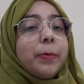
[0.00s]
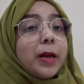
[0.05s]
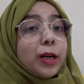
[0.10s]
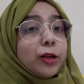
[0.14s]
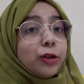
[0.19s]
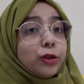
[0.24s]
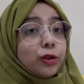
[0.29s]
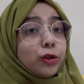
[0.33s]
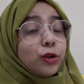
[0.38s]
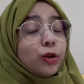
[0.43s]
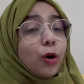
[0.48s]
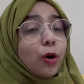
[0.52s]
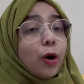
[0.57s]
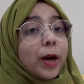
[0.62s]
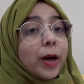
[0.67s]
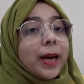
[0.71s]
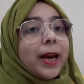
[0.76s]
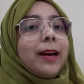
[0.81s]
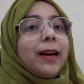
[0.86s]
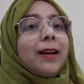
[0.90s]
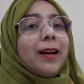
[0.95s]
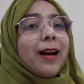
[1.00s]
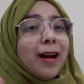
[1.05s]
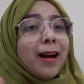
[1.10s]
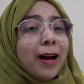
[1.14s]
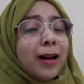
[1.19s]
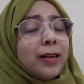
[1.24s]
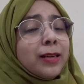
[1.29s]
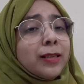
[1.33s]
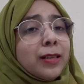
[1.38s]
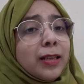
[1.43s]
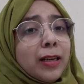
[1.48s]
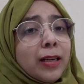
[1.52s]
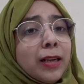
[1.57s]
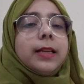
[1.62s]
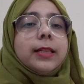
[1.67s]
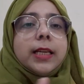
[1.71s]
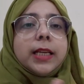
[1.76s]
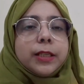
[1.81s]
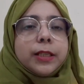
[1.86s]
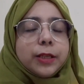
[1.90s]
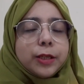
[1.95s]
make sure and ask the
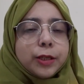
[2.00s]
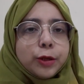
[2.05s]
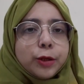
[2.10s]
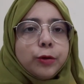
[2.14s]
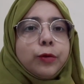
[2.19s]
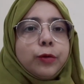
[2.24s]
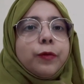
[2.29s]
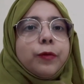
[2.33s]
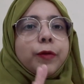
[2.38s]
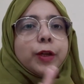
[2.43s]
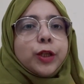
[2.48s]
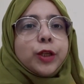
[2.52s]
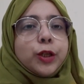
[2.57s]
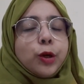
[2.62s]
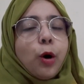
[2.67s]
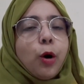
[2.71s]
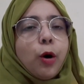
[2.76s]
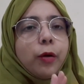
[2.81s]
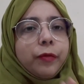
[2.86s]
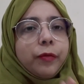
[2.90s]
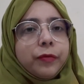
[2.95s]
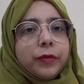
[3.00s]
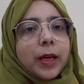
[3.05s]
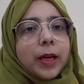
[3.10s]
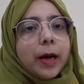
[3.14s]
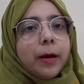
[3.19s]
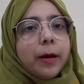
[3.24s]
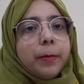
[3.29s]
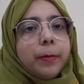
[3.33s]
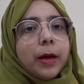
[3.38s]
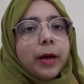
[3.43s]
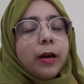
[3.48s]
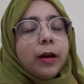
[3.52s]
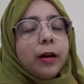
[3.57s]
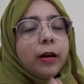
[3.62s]
institute which of them,